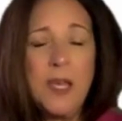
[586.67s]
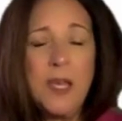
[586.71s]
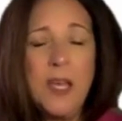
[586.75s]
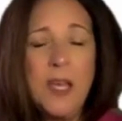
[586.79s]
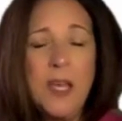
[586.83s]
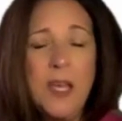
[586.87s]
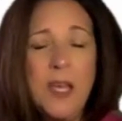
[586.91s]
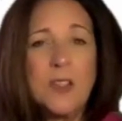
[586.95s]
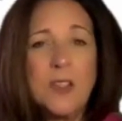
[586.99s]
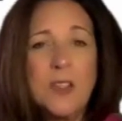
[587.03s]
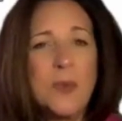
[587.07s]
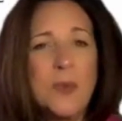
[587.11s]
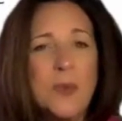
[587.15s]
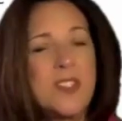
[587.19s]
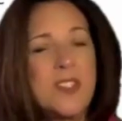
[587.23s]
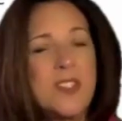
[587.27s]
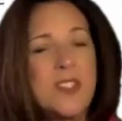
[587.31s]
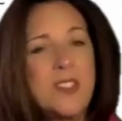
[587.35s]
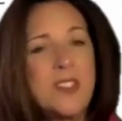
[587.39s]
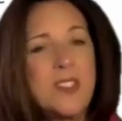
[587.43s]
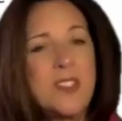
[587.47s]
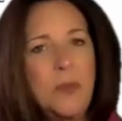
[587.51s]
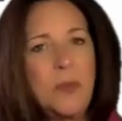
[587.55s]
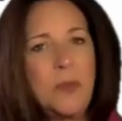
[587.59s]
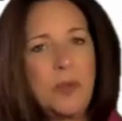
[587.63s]
So
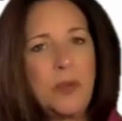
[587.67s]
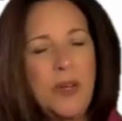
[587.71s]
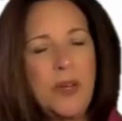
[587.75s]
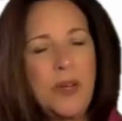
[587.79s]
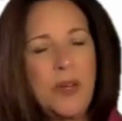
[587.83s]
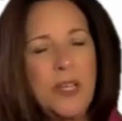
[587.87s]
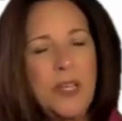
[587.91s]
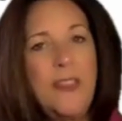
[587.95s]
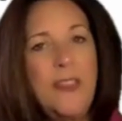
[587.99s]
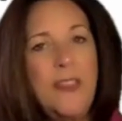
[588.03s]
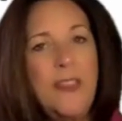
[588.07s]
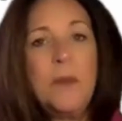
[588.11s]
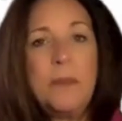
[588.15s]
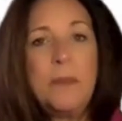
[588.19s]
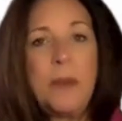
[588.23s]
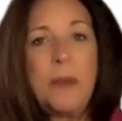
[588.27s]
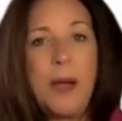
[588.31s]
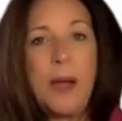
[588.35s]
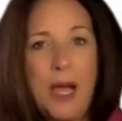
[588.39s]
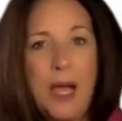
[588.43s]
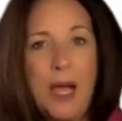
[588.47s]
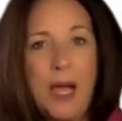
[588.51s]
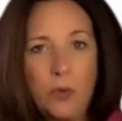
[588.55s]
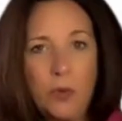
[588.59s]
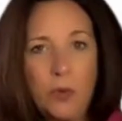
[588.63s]
instead of bringing the
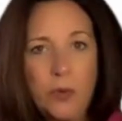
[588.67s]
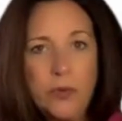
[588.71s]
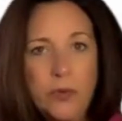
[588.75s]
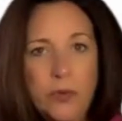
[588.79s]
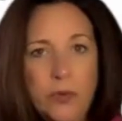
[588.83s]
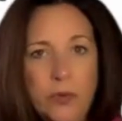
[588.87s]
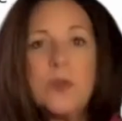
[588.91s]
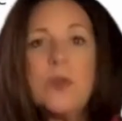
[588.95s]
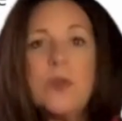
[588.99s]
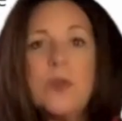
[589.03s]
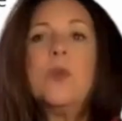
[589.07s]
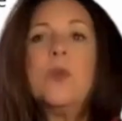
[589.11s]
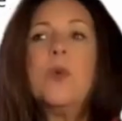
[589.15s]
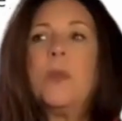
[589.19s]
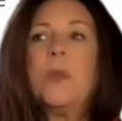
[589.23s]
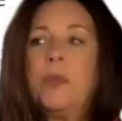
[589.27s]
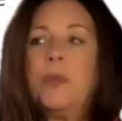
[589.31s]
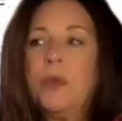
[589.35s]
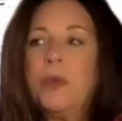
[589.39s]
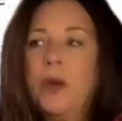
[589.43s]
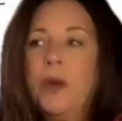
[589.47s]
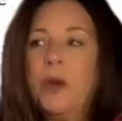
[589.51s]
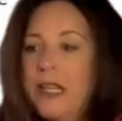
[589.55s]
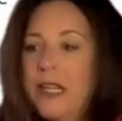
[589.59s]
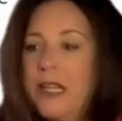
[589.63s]
bottles or
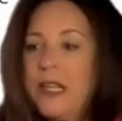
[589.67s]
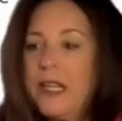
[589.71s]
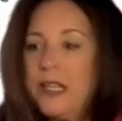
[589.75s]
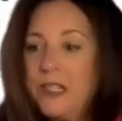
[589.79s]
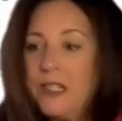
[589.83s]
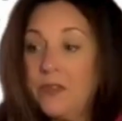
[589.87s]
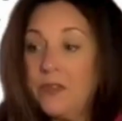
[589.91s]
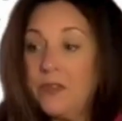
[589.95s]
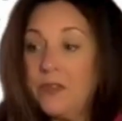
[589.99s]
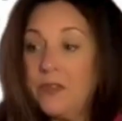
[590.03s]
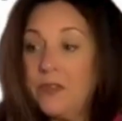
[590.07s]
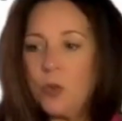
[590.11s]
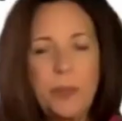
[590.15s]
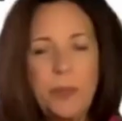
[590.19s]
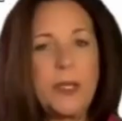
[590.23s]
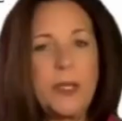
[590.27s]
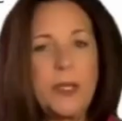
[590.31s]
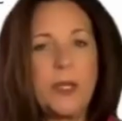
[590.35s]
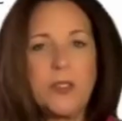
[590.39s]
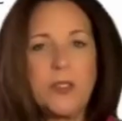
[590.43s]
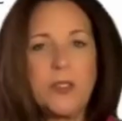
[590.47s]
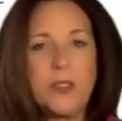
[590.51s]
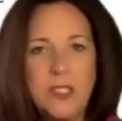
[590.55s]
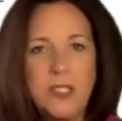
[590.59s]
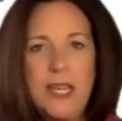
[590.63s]
bringing individual
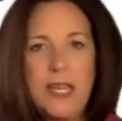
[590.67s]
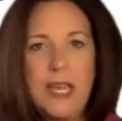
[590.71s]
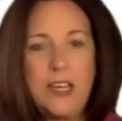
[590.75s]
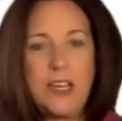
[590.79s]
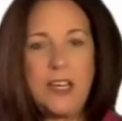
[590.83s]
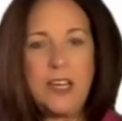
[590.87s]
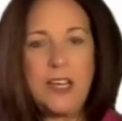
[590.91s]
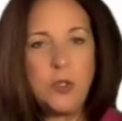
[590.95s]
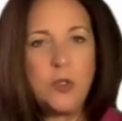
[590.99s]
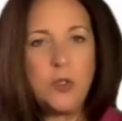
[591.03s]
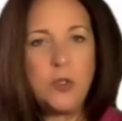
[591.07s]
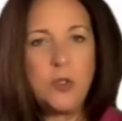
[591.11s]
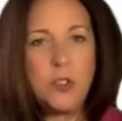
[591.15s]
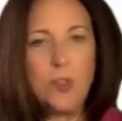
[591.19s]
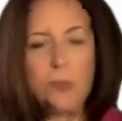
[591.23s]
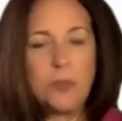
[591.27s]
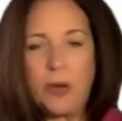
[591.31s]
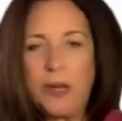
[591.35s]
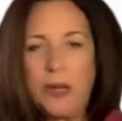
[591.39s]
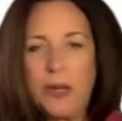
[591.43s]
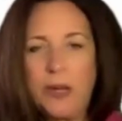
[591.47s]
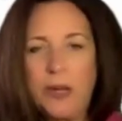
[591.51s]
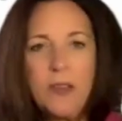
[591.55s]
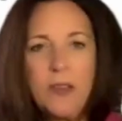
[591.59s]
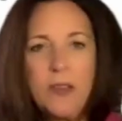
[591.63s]
pills in a case, you just
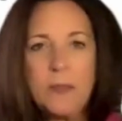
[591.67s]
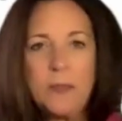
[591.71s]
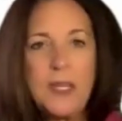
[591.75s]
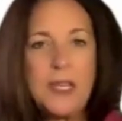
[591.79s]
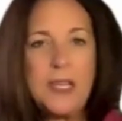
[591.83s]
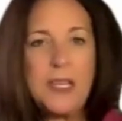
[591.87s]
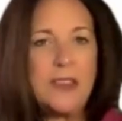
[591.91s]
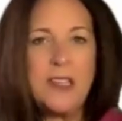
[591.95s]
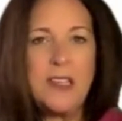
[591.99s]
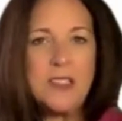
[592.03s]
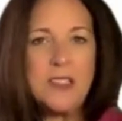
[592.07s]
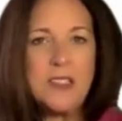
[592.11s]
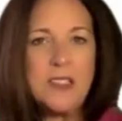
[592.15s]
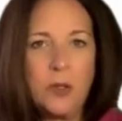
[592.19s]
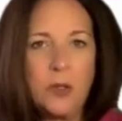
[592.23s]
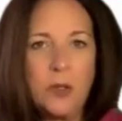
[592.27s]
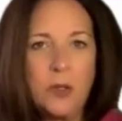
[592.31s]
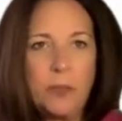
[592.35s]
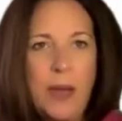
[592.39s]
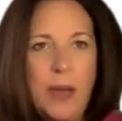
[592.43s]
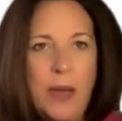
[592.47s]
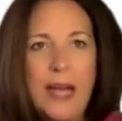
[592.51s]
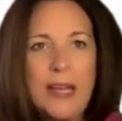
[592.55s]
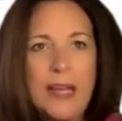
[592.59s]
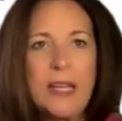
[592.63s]
bring them in these sealed
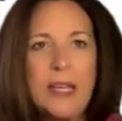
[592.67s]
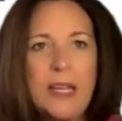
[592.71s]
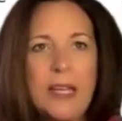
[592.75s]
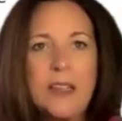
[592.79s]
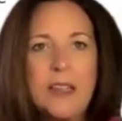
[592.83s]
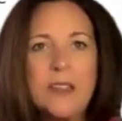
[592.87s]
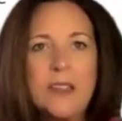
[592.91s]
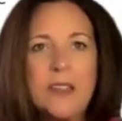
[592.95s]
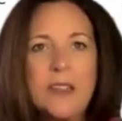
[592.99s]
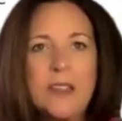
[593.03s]
packets.